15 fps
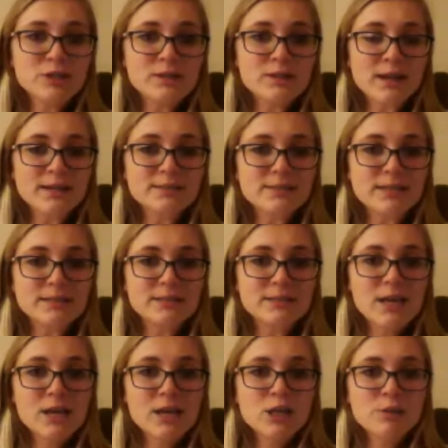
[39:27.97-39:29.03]
of the United States.
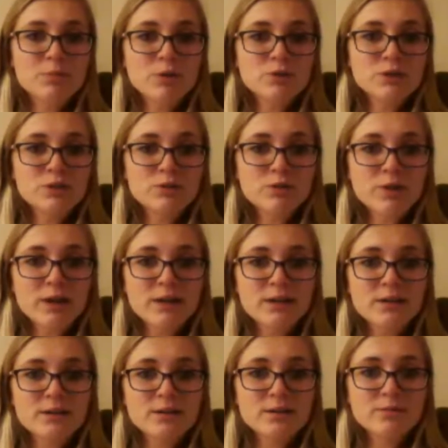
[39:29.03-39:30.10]
The protein
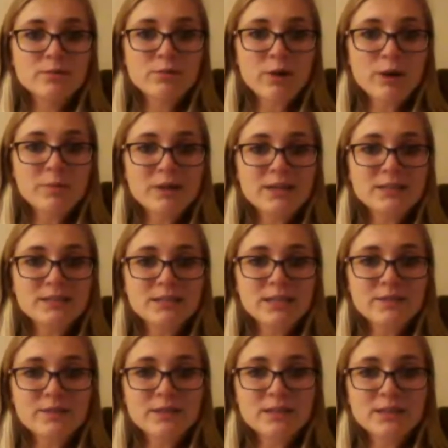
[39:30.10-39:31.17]
requirement is
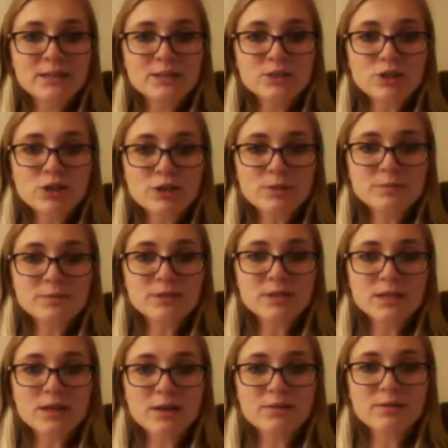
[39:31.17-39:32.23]
given in terms
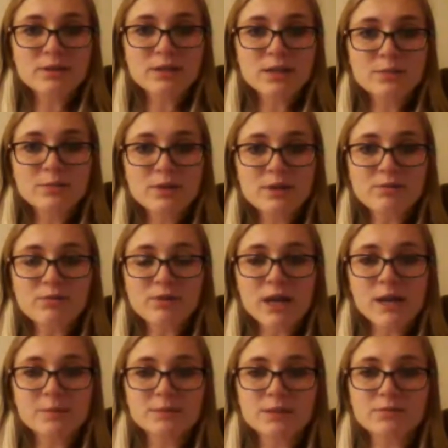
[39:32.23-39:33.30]
of the number of
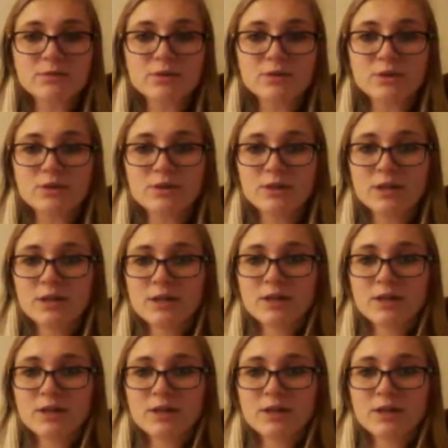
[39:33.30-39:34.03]
grams of good